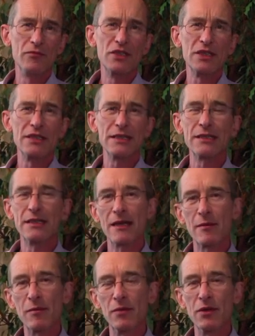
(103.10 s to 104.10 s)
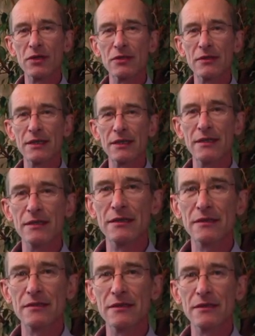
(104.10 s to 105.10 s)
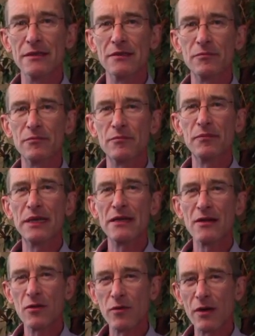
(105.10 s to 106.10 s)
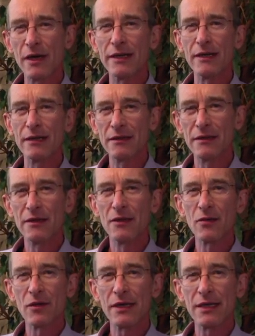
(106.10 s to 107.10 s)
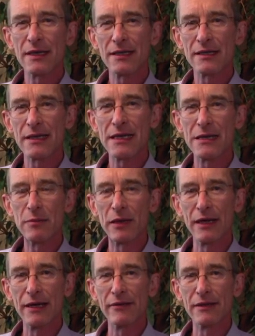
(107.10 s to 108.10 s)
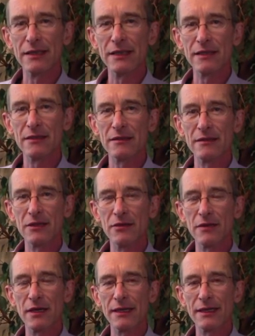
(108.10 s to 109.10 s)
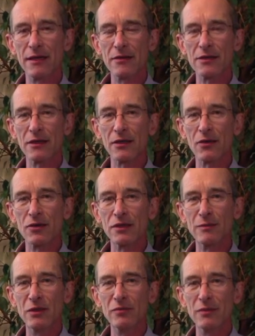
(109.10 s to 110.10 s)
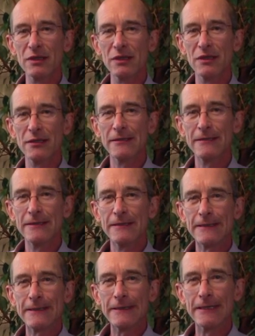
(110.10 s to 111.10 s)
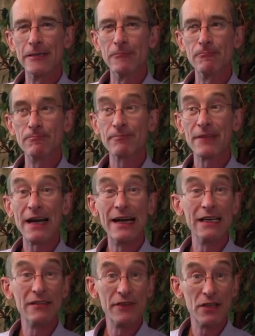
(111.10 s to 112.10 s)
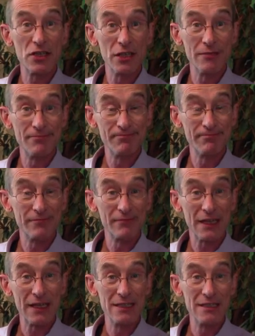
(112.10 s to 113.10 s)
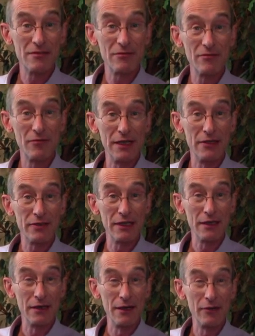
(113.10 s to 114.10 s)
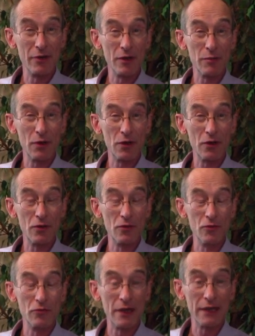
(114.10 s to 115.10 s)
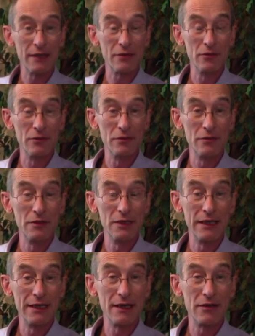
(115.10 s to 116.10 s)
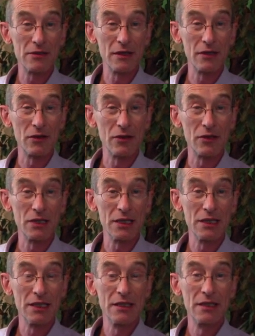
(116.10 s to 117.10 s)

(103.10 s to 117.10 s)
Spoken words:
She's edited a couple of books on it and has been quite a key player in the UK eco-psychology movement. Andy Fischer, he's a really interesting guy. He wrote a book called Radical Eco-Psychology,